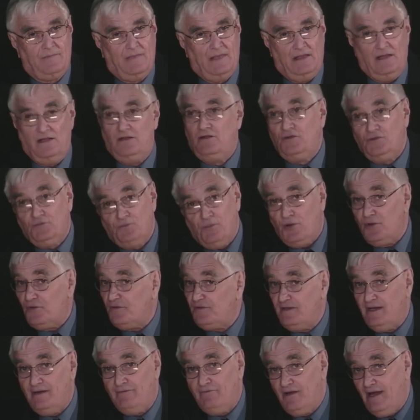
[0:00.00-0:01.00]
Did this
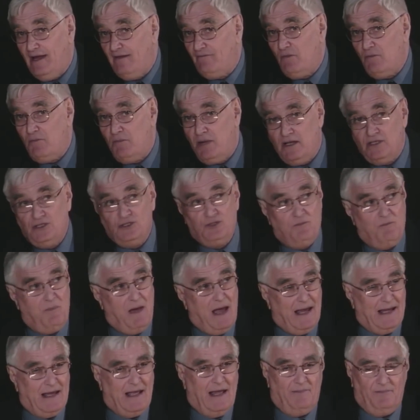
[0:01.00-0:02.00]
person ever have a punch
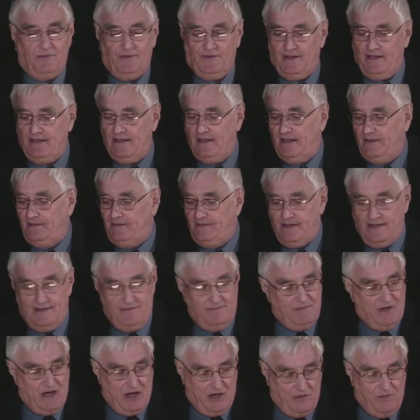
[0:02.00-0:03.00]
biopsy? And I
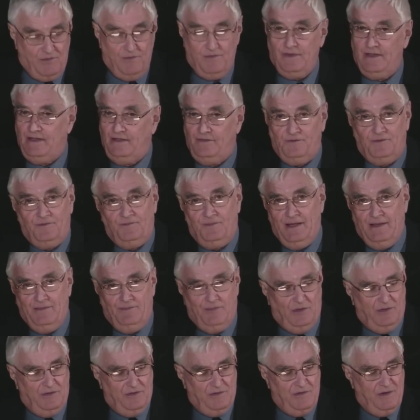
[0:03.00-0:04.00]
said, no, these are
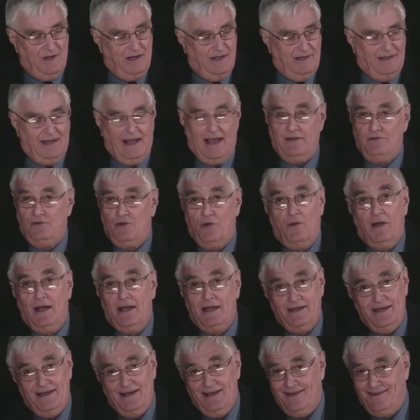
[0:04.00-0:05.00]
people who had no
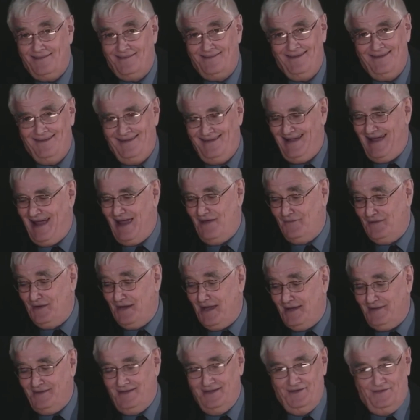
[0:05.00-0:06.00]
idea how they
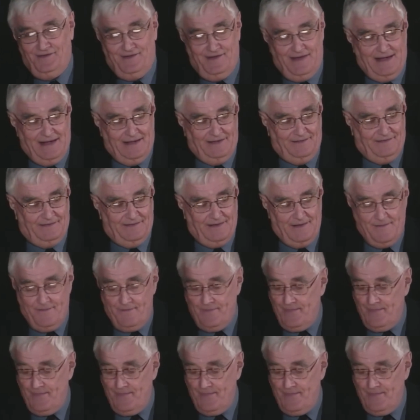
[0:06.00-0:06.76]
got these things.